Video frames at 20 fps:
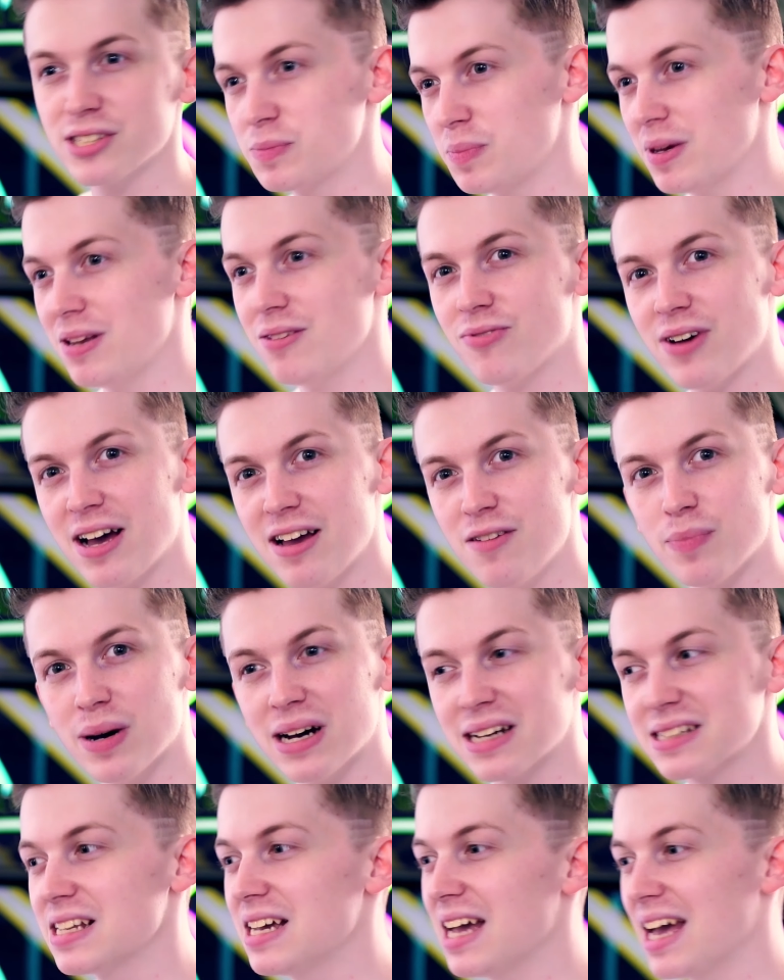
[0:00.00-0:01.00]
Spend
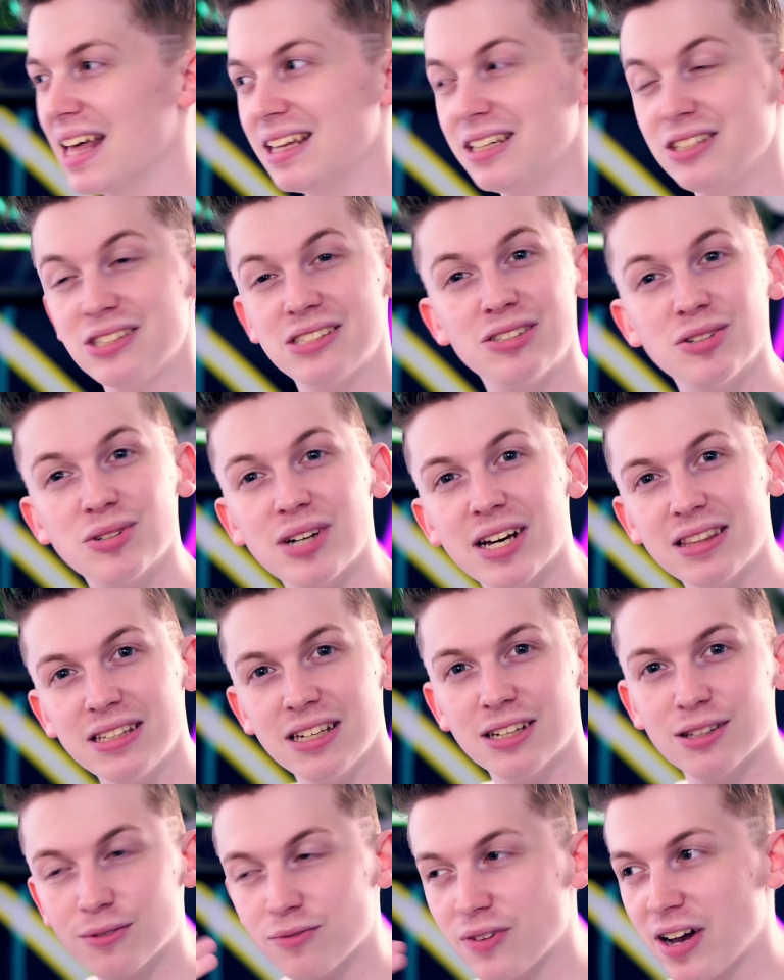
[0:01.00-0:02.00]
$5, and then you still got
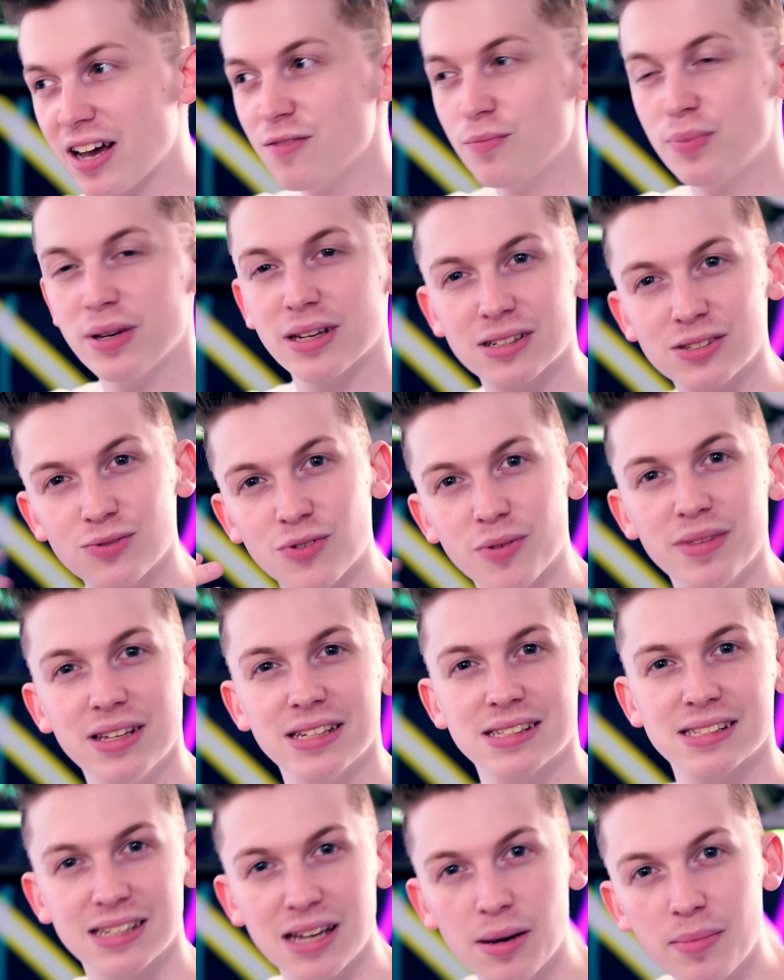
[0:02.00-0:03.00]
the other $5 from
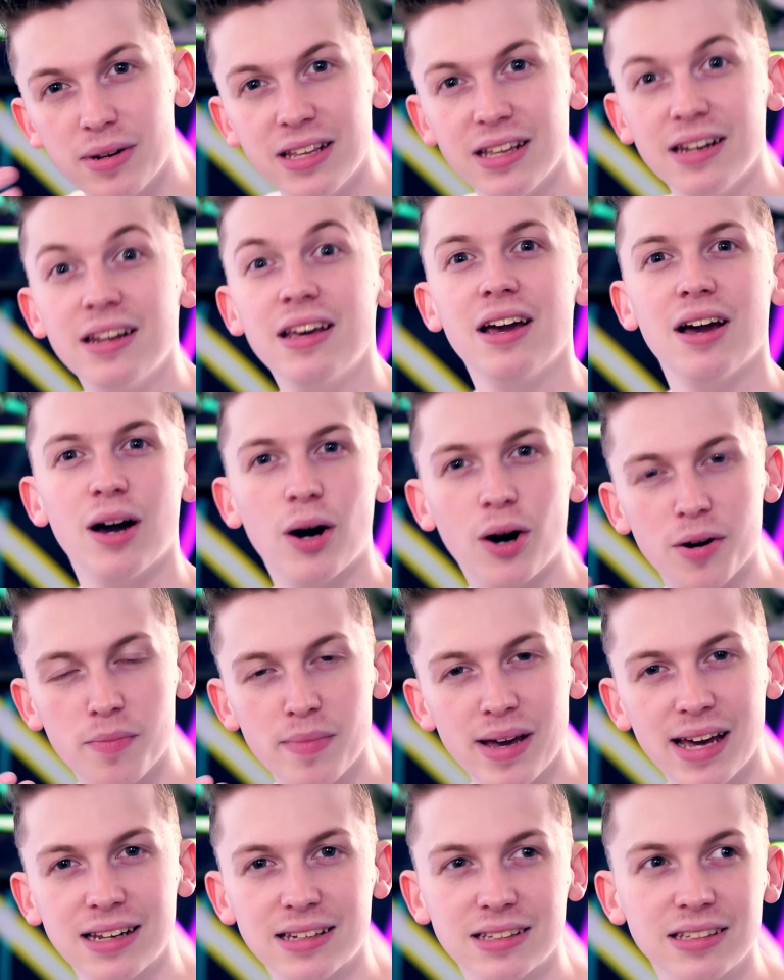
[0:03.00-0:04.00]
this coming in
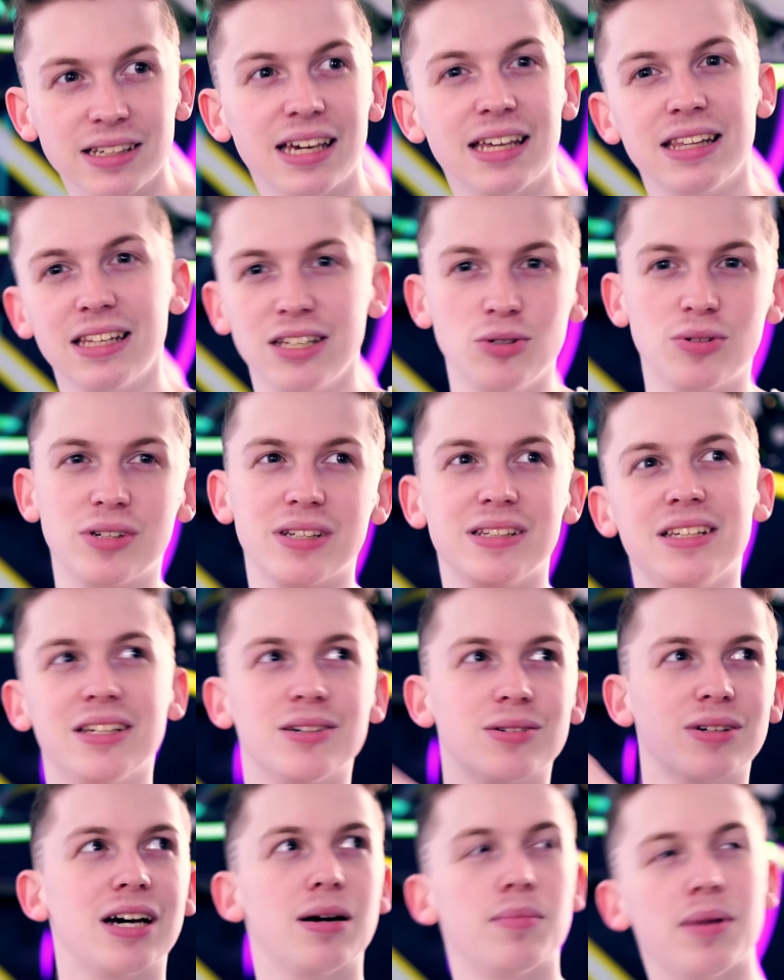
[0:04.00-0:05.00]
automatically, and then you can
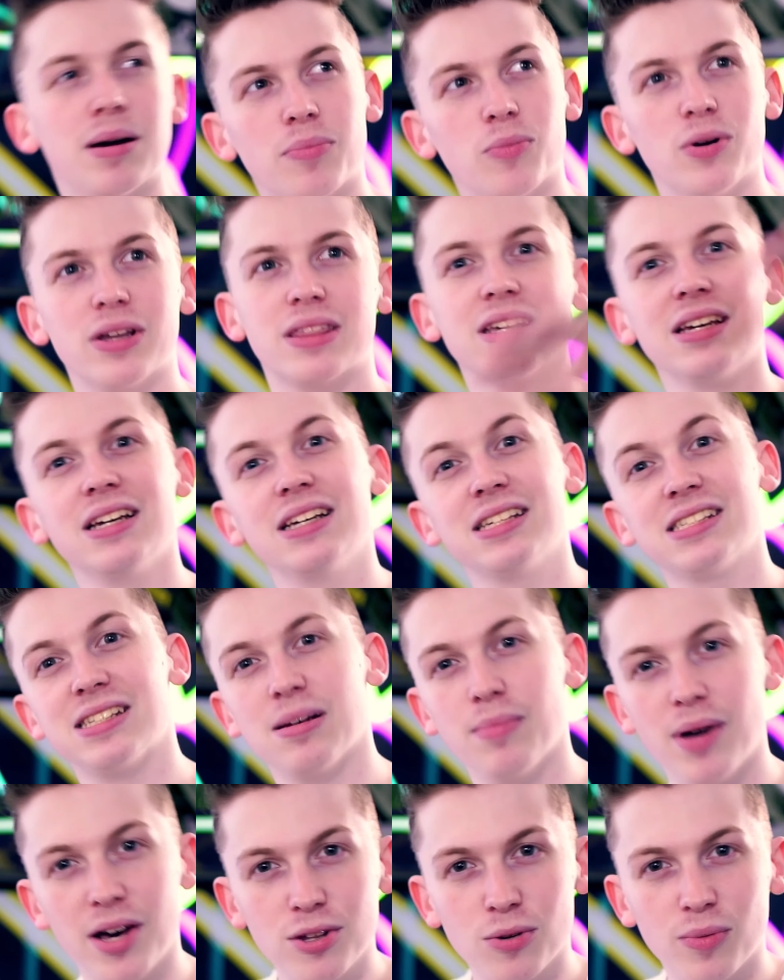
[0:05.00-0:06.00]
come up with
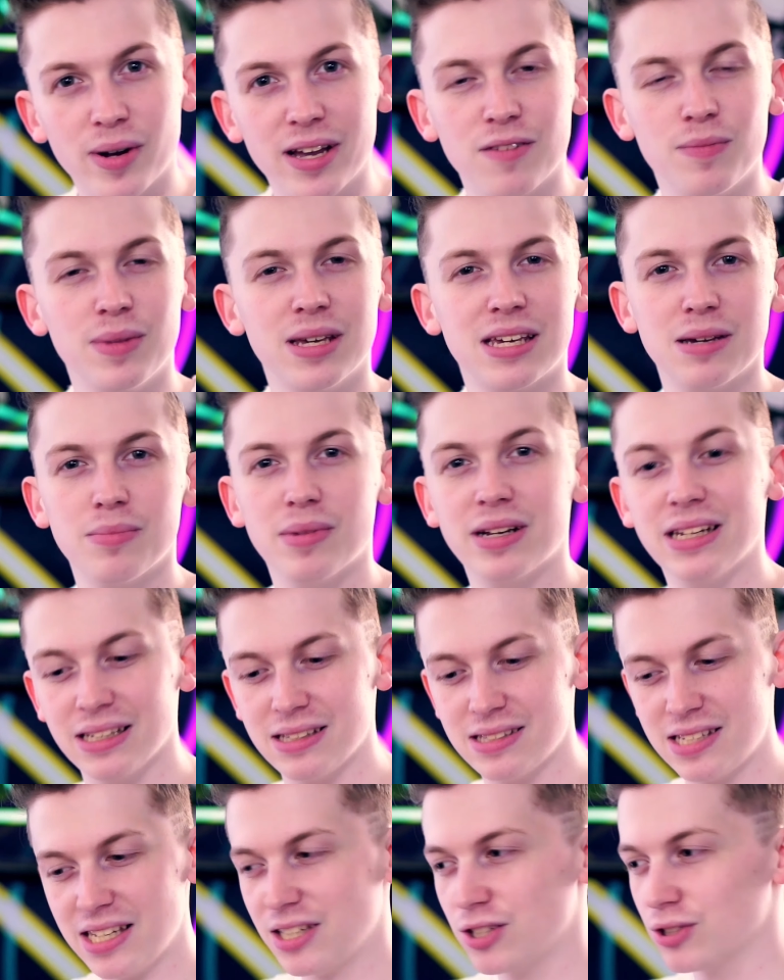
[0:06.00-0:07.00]
some other way of making money
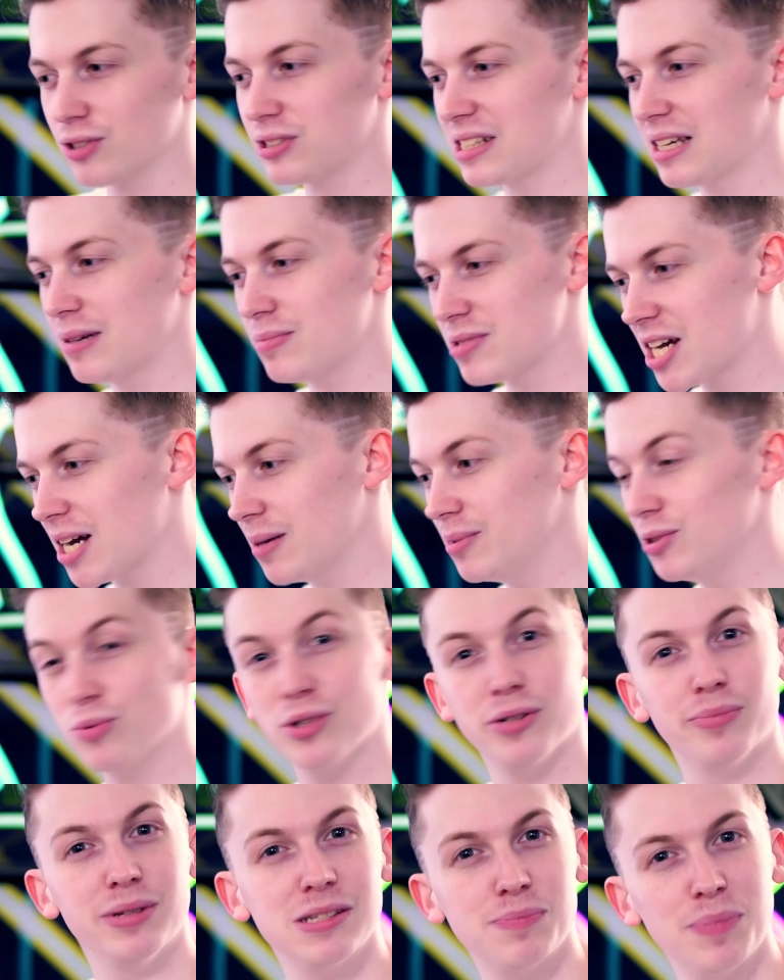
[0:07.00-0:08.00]
and take your same time you
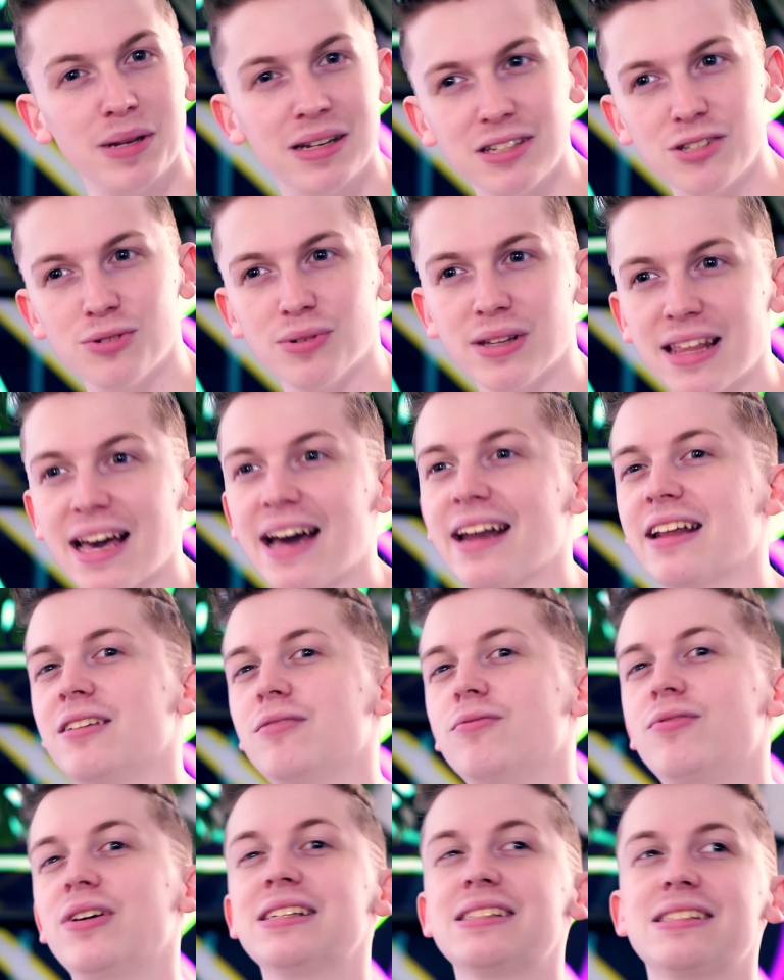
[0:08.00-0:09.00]
would have been spending doing that and
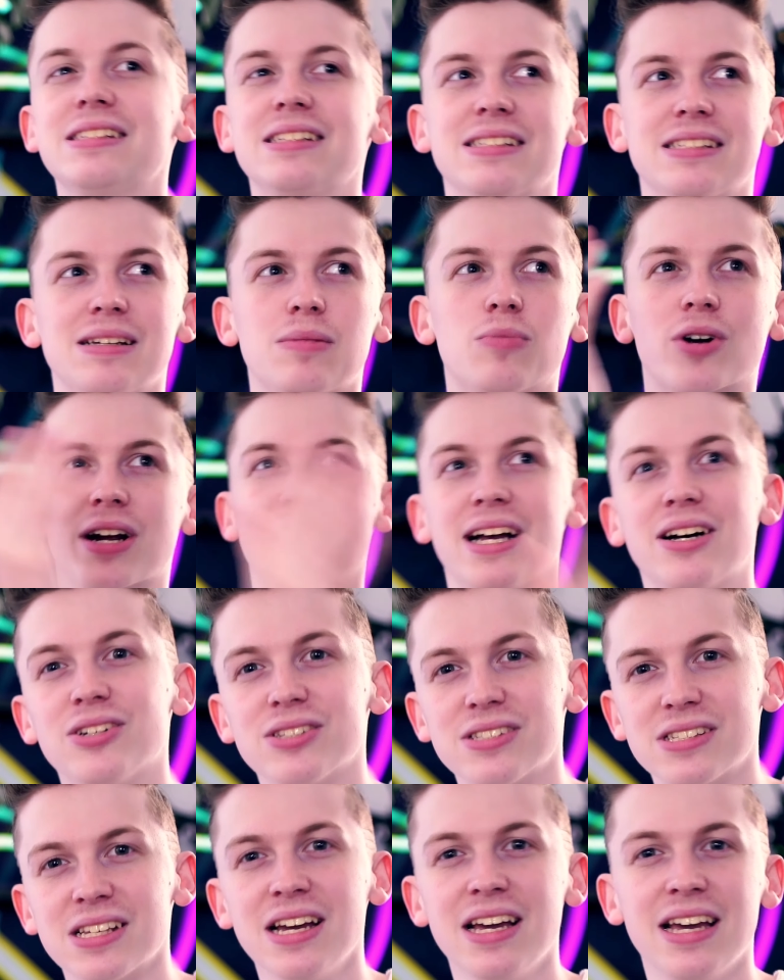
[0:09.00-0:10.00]
invest it somewhere
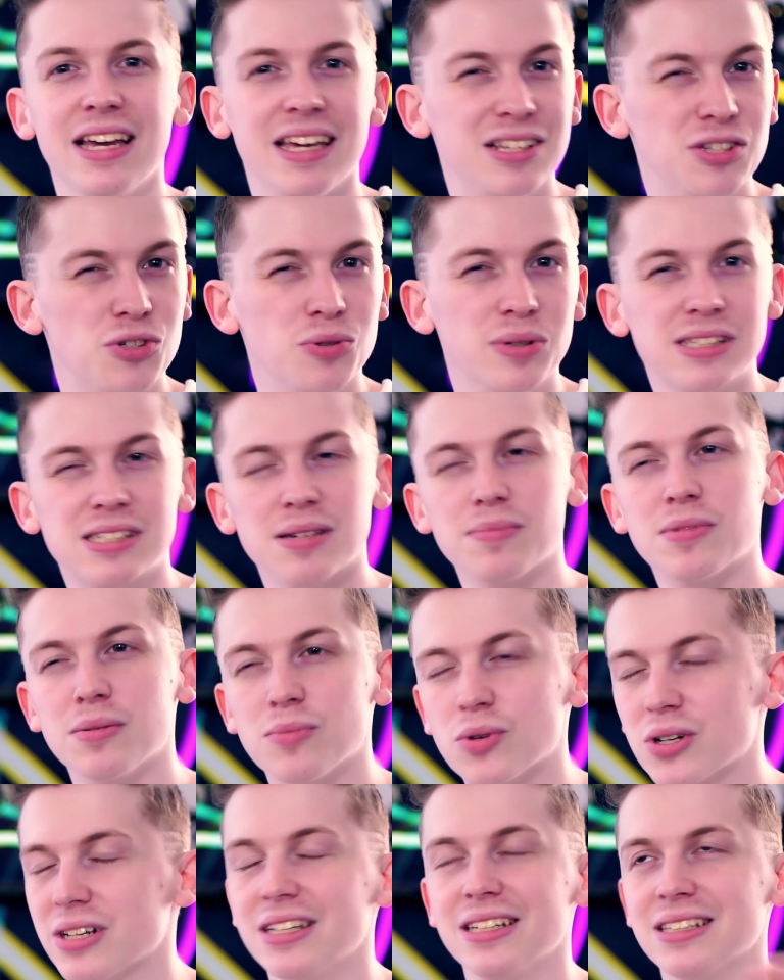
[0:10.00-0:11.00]
else in doing
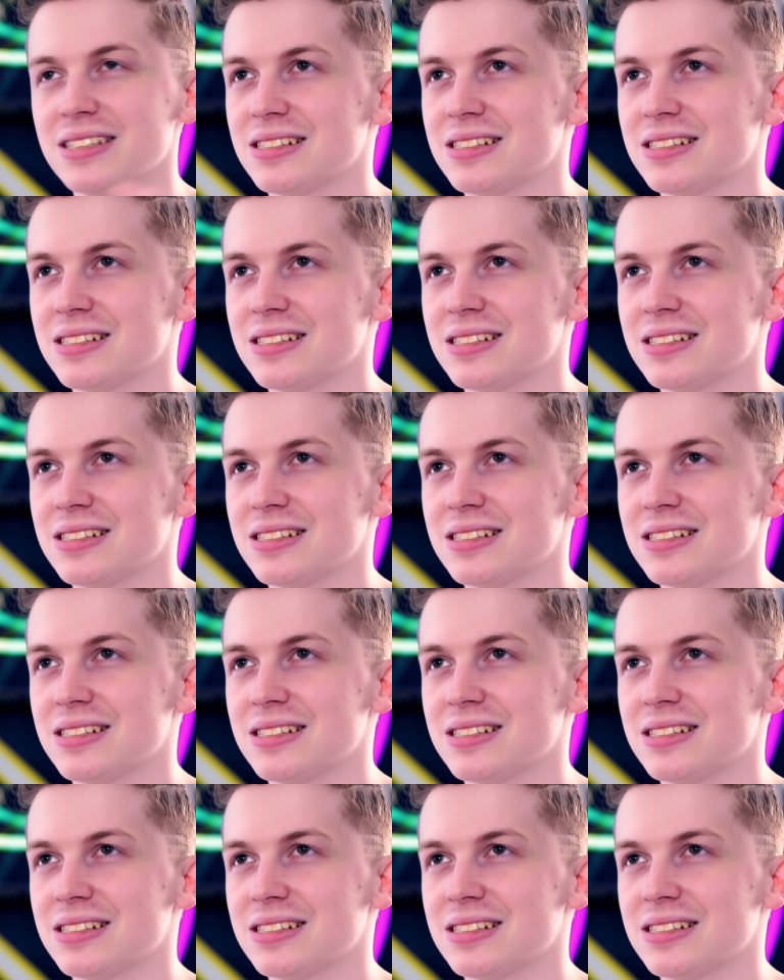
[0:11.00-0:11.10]
something.